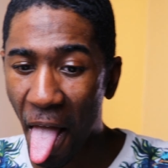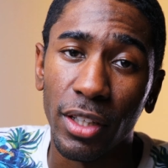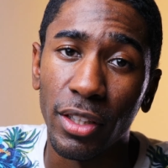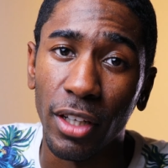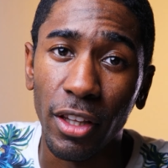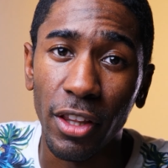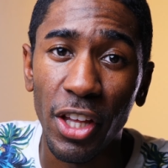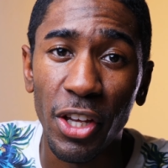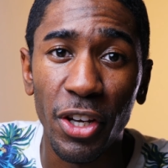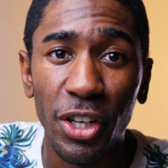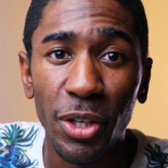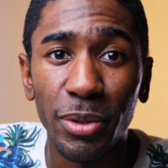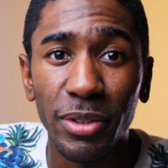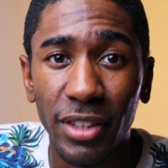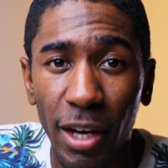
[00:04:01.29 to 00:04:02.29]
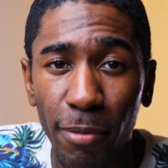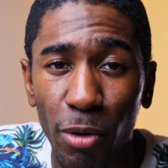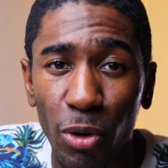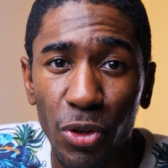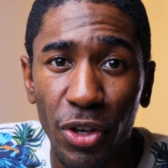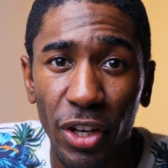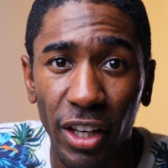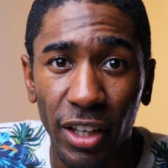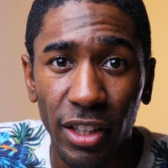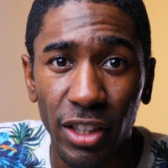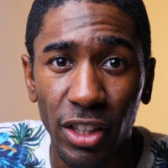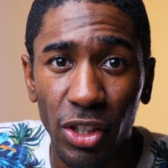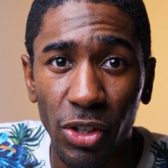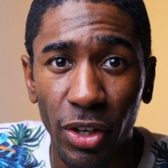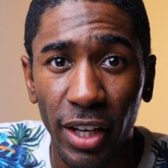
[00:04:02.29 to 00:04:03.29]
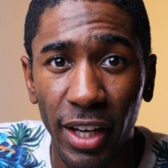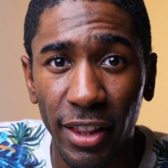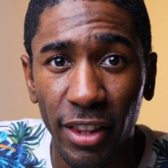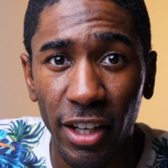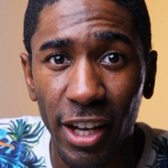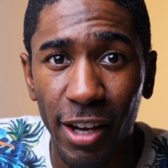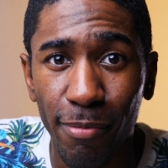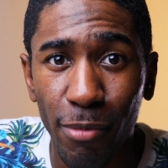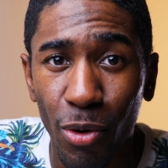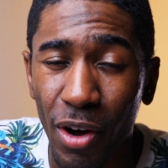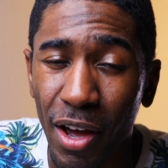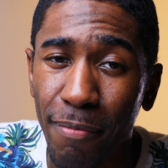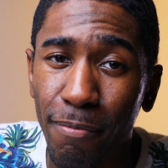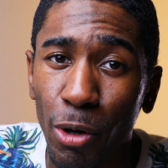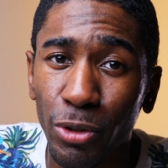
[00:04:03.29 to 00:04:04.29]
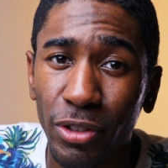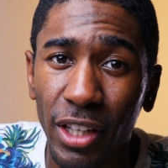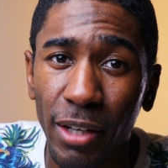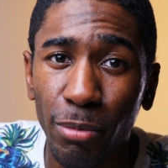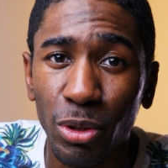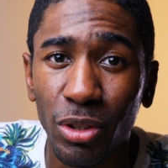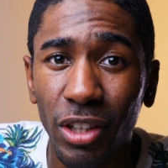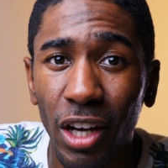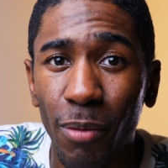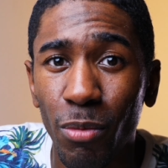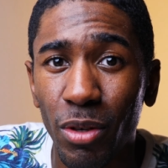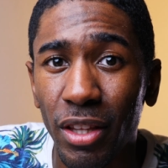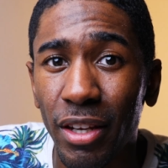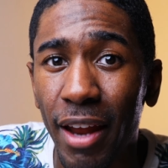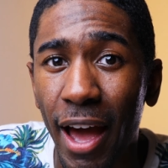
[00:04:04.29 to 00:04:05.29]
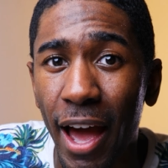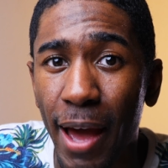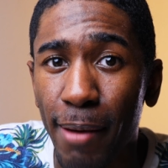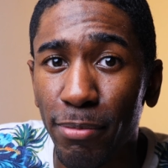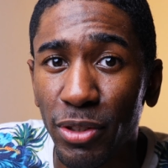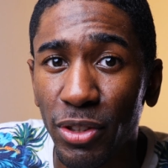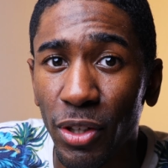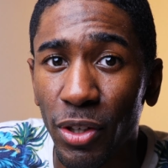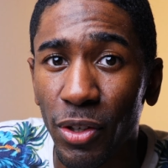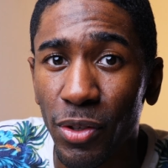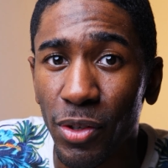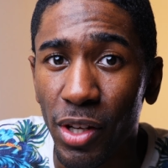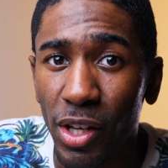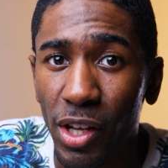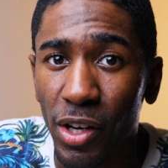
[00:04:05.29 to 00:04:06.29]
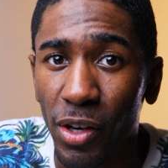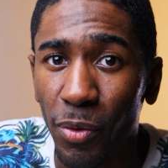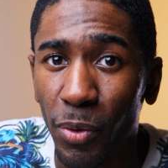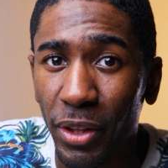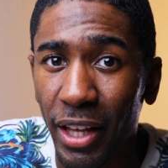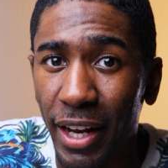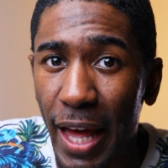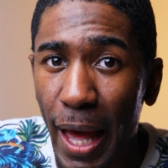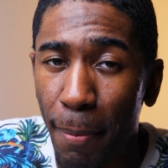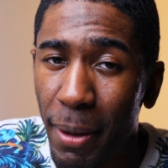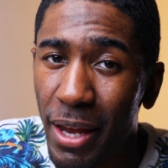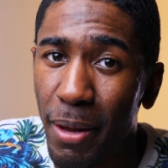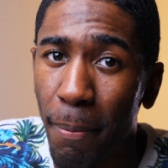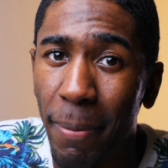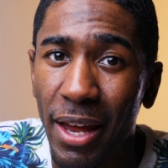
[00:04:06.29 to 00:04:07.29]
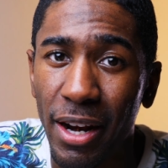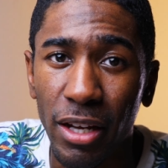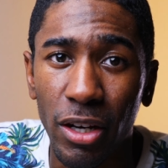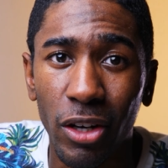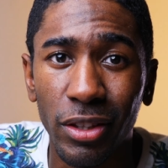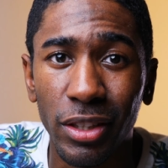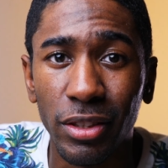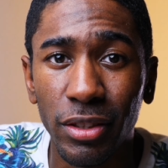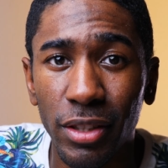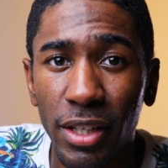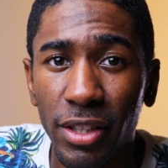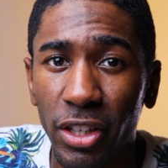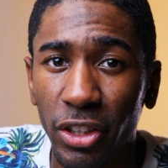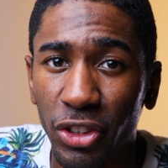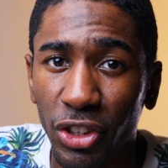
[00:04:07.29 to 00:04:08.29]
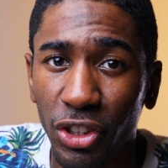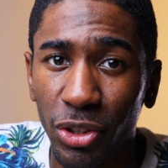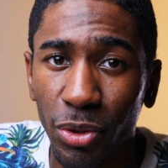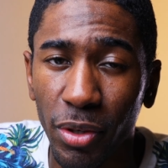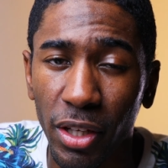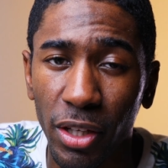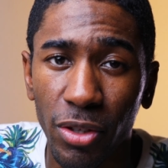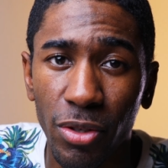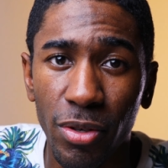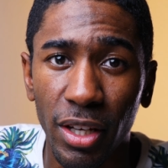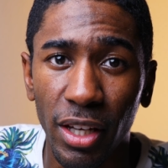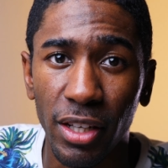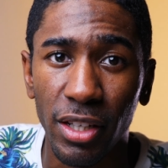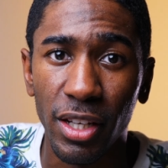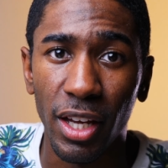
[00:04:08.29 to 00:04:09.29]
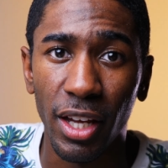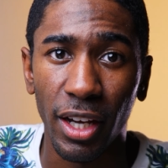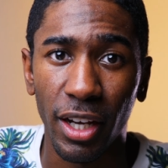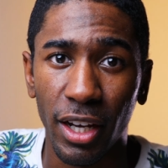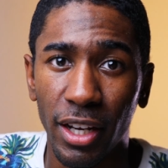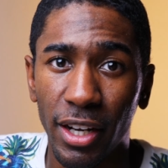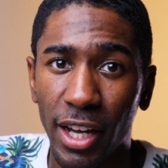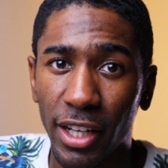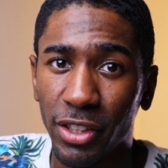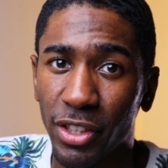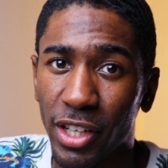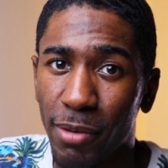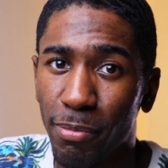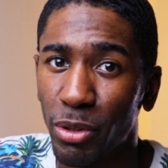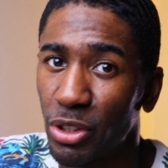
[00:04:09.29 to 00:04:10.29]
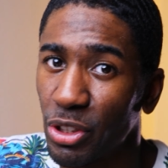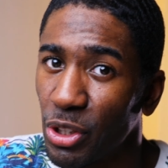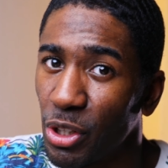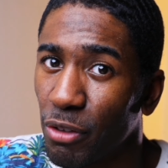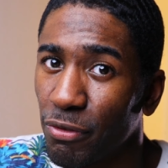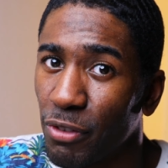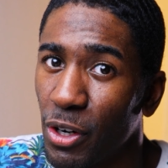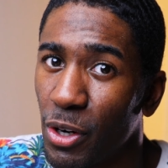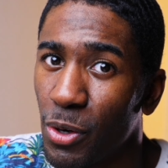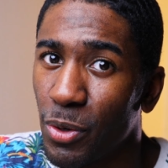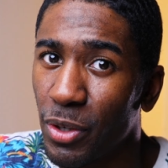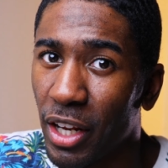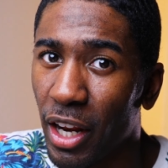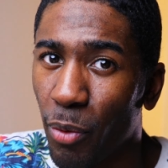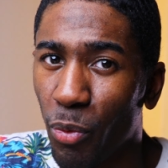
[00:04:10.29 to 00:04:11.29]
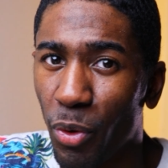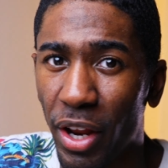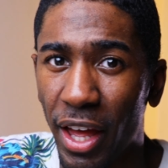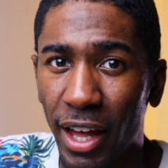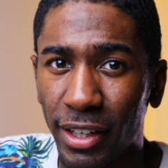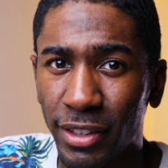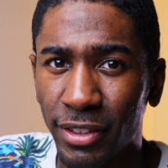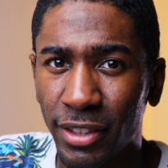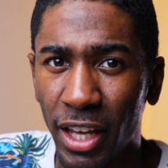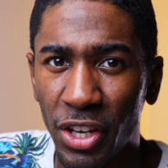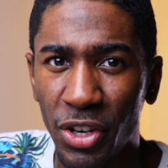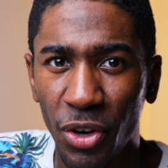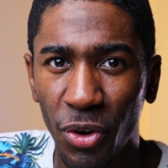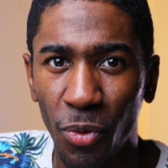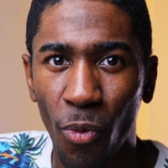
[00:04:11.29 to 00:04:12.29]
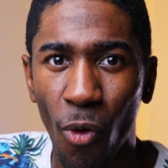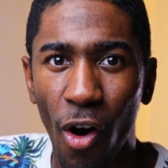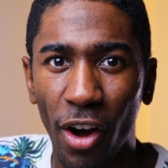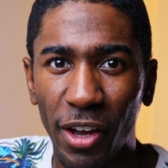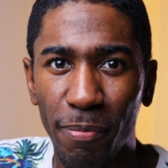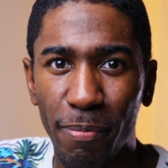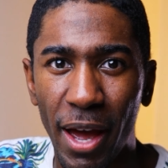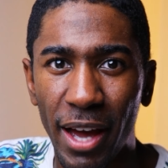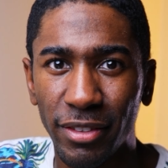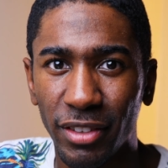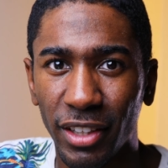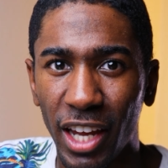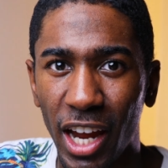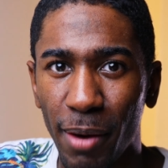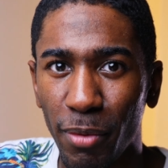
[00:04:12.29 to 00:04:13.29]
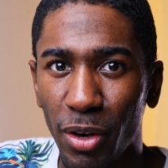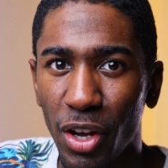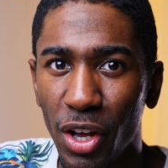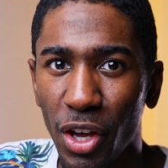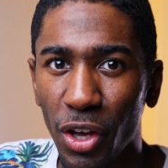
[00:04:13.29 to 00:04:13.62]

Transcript: Another thing you could do is gimbal. You could get the gimbal, and most gimbals come with an app. So with that app, and depending on the scene that you're shooting, you could connect your gimbal to your phone, and I would say you're walking past the camera.